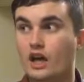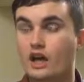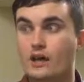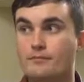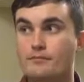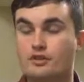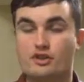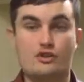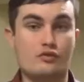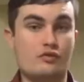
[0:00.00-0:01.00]
Um,
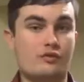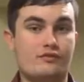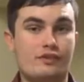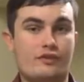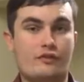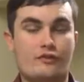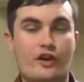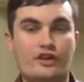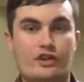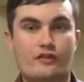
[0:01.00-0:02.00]
to, you know,
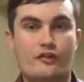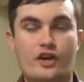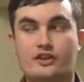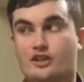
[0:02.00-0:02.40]
find her father,